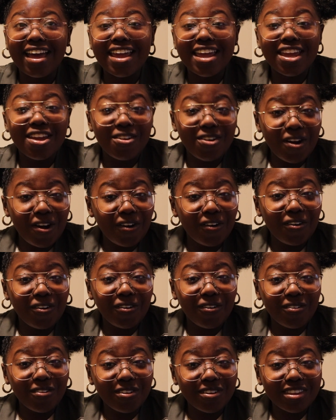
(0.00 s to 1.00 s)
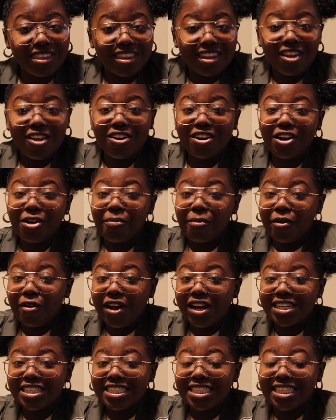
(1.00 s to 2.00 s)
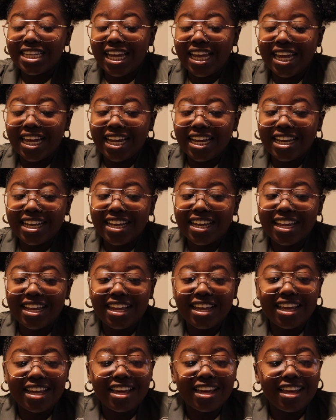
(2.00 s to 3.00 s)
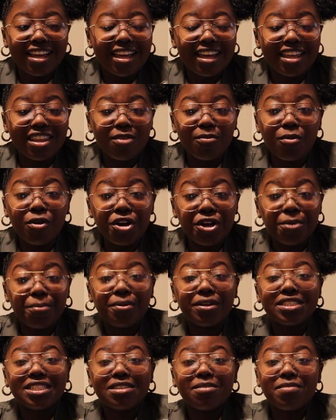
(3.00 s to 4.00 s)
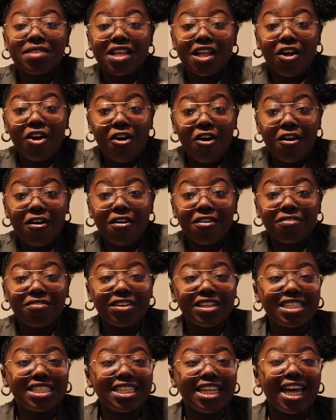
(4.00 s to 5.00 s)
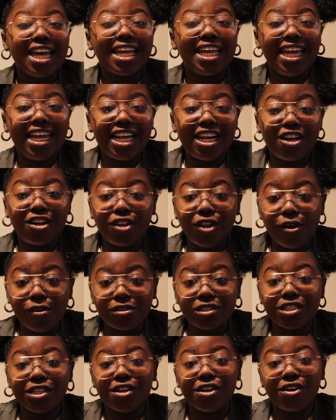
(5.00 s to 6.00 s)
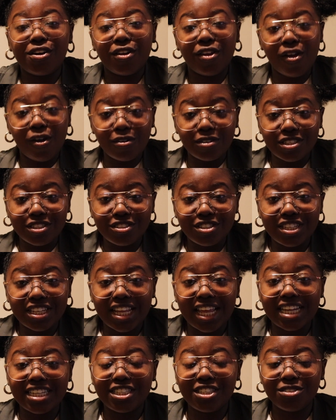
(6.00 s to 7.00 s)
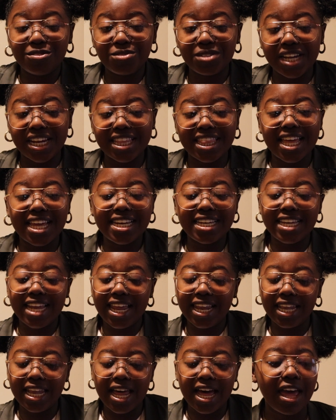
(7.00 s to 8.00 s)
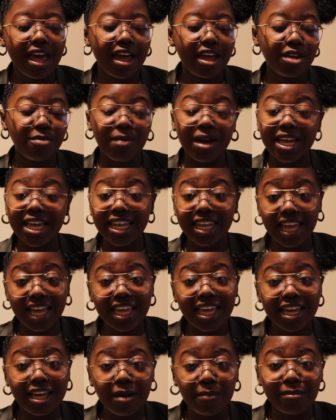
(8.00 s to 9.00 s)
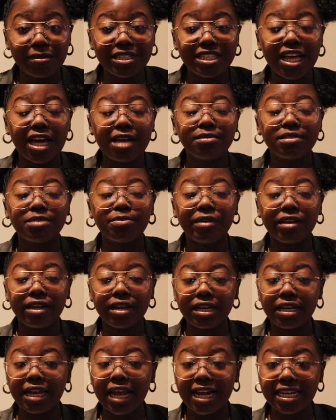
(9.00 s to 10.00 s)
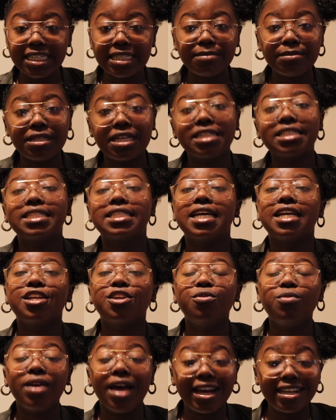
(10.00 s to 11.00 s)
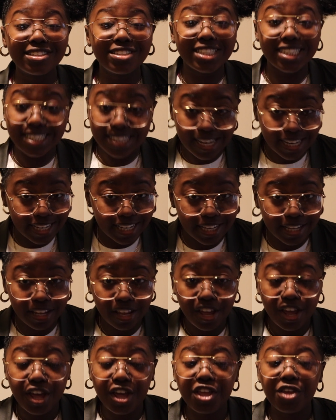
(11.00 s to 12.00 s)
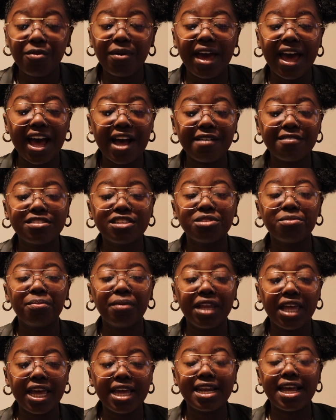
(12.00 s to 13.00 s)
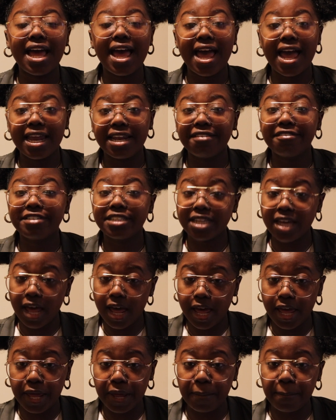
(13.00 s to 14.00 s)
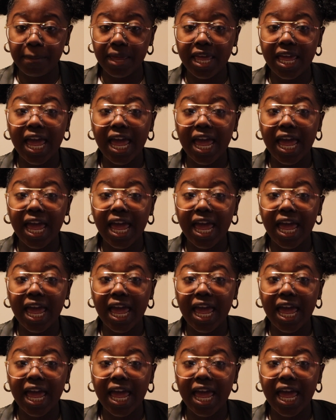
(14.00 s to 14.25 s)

you know, the longer you procrastinate, the more you put something off. It's like getting closer and closer to that due date, that deadline. You might get lucky a couple times, but 9 times out of 10, you got to study. You have to plan ahead of time.